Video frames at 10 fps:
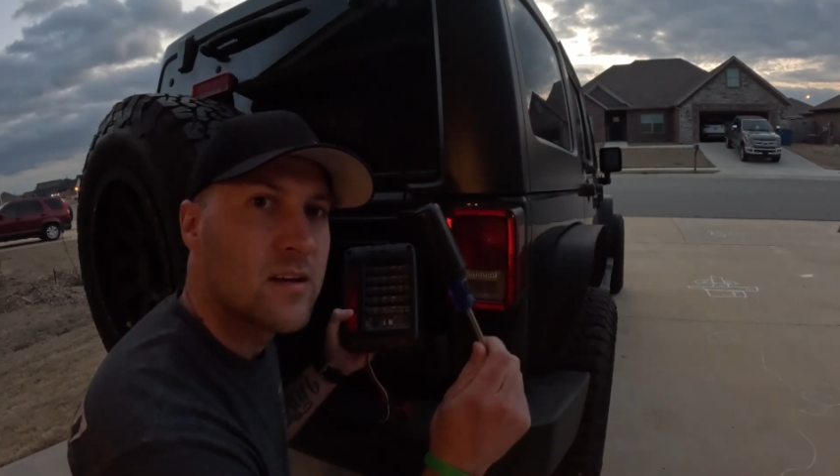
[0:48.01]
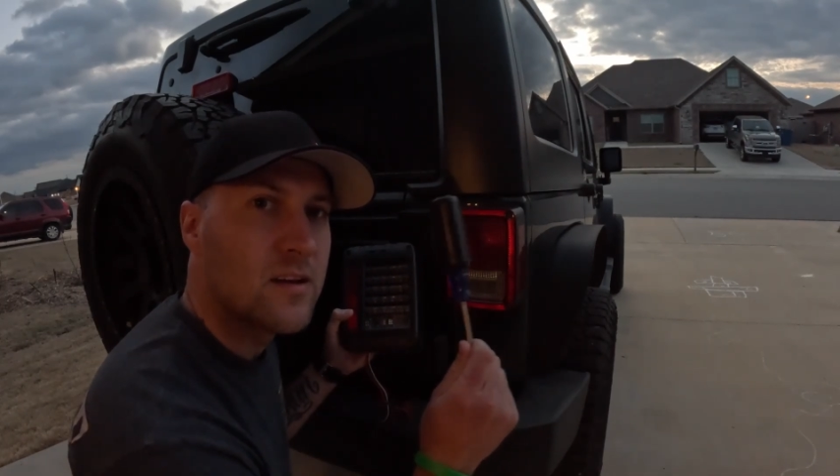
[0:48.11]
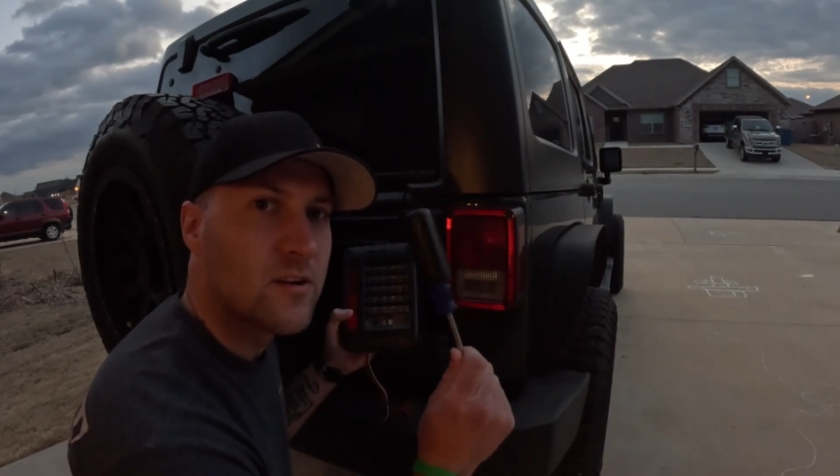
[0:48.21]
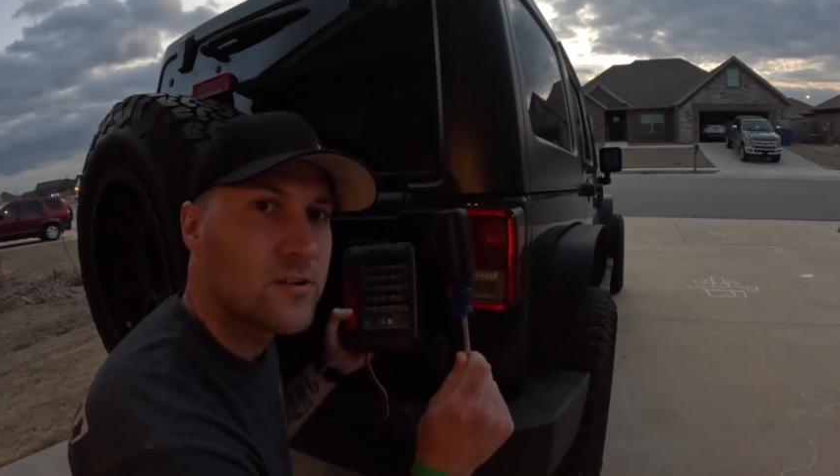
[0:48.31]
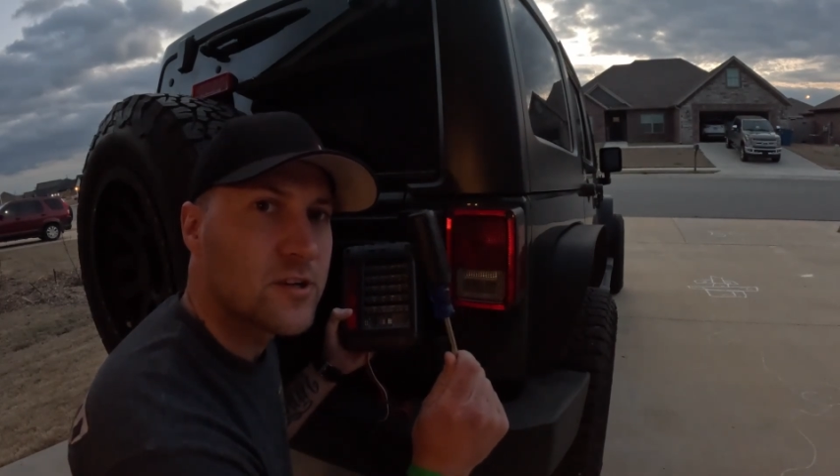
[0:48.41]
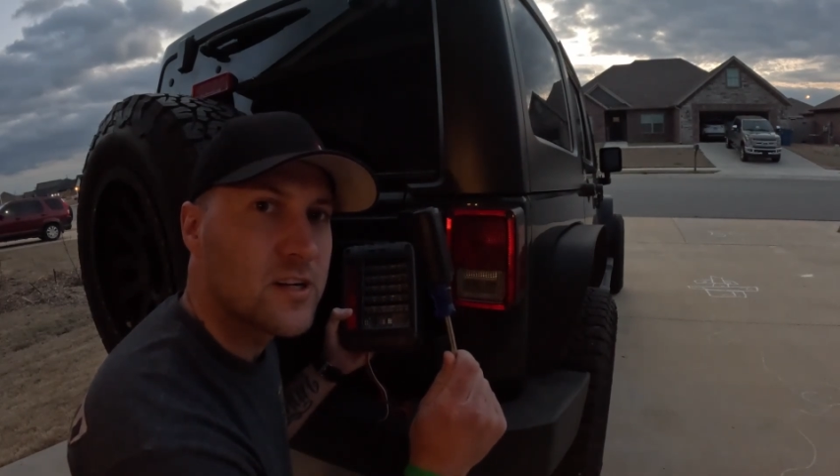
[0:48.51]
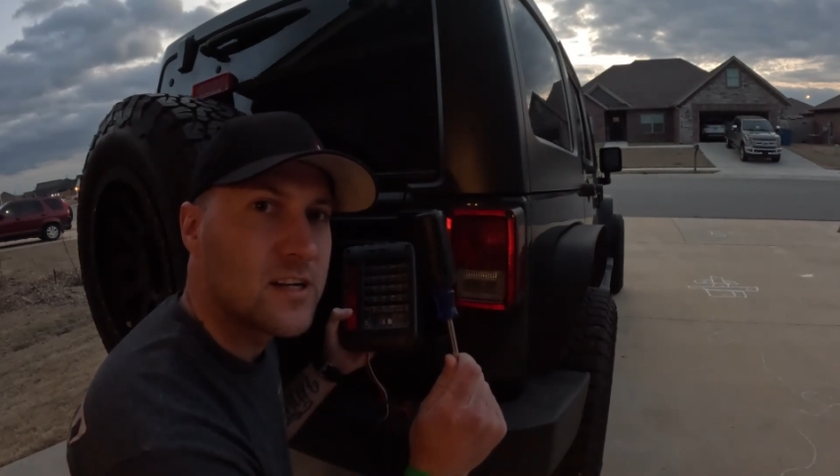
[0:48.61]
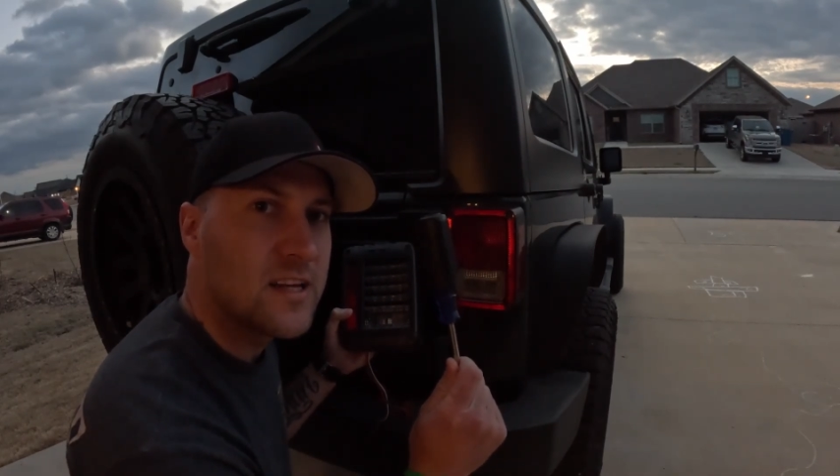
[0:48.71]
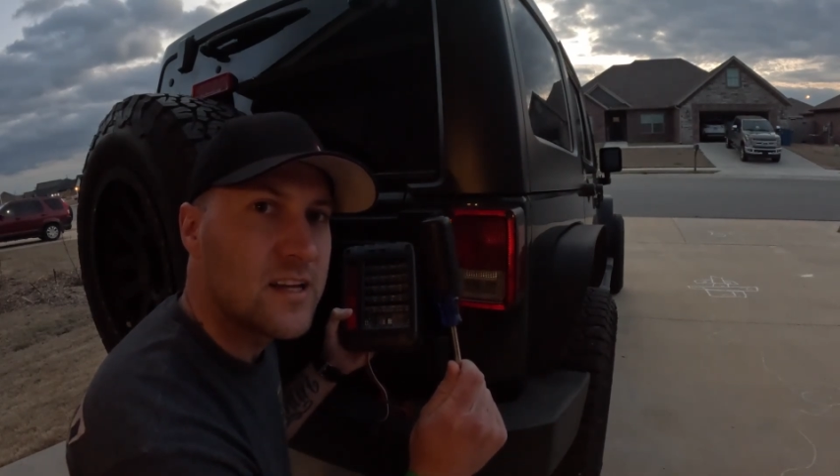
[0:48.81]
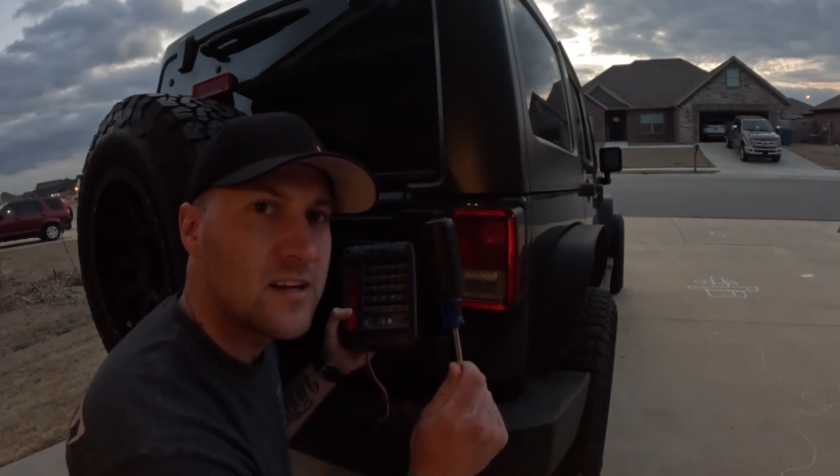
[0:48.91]
And all you're going to
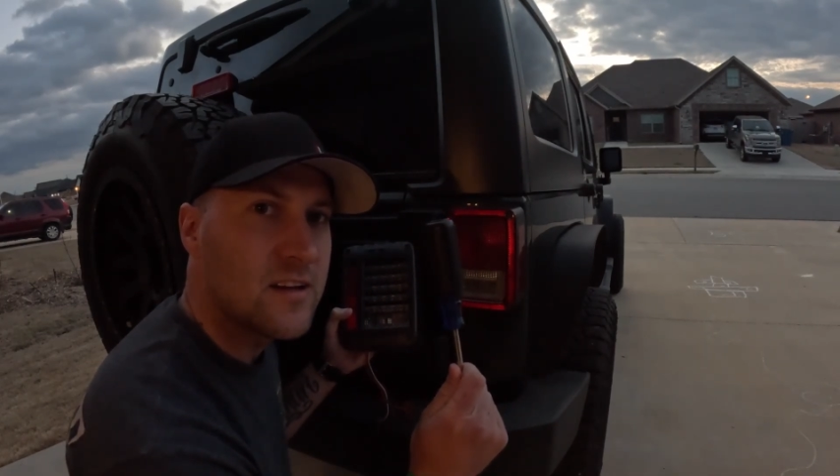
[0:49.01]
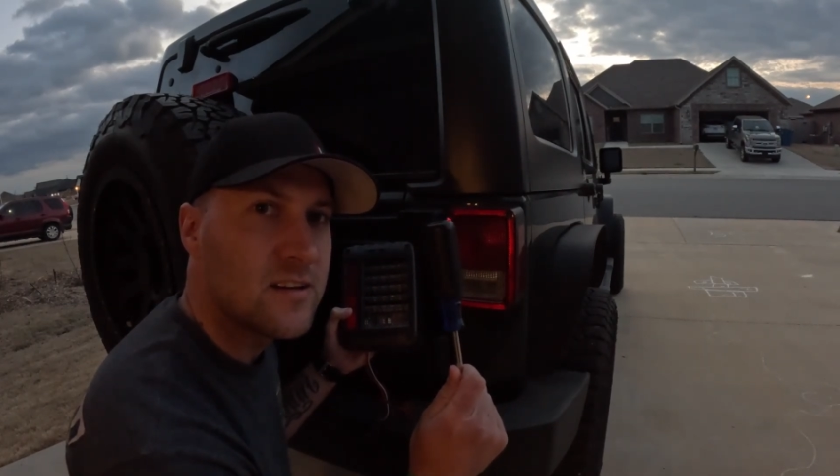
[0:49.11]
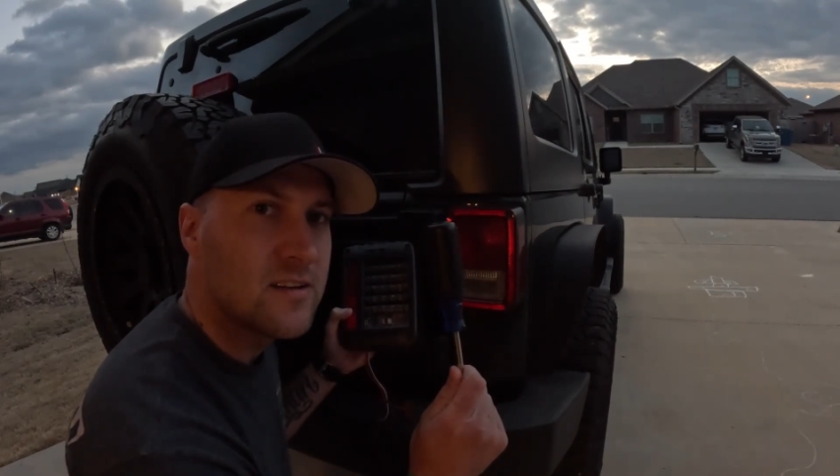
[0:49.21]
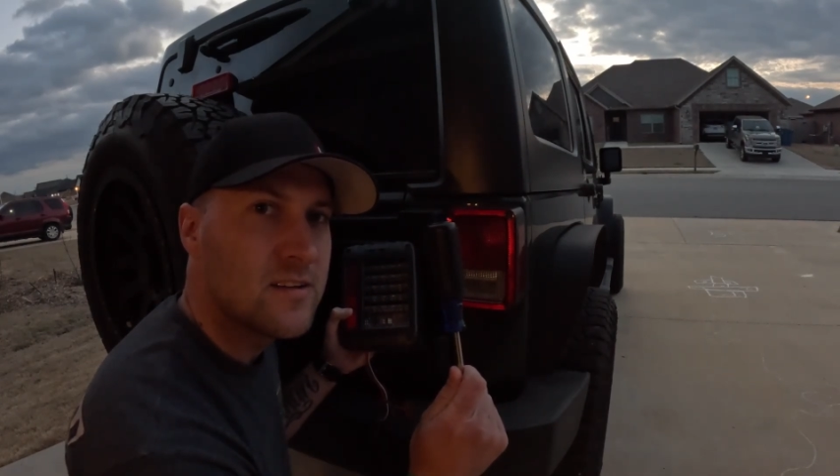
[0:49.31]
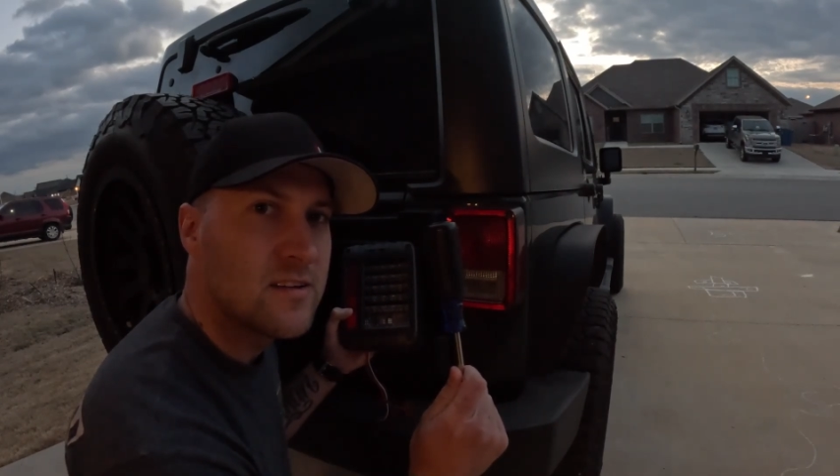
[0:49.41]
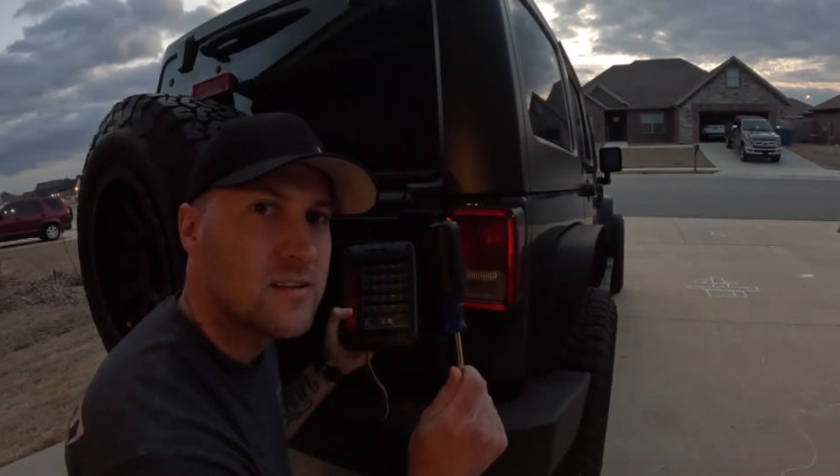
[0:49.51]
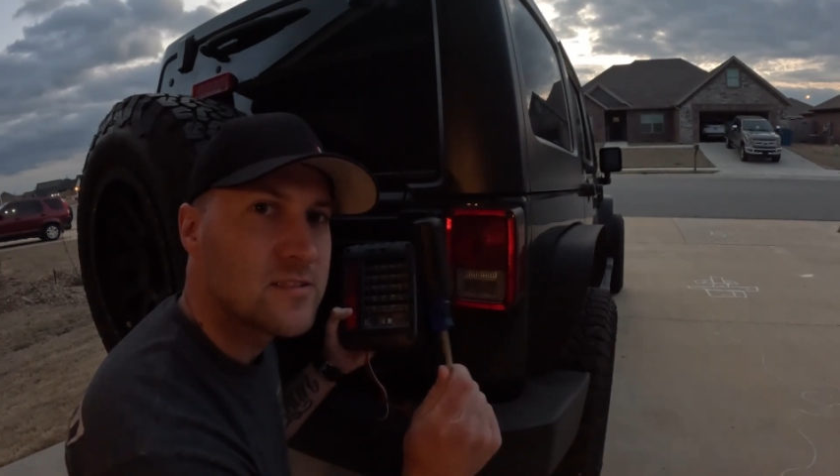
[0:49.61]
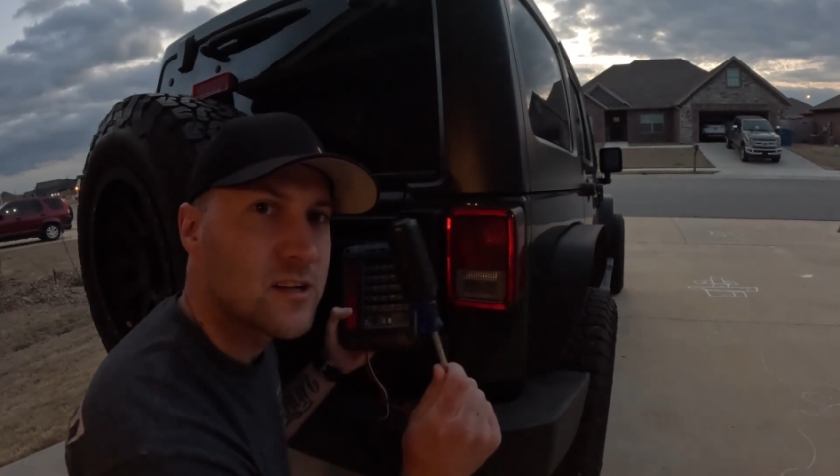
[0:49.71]
need is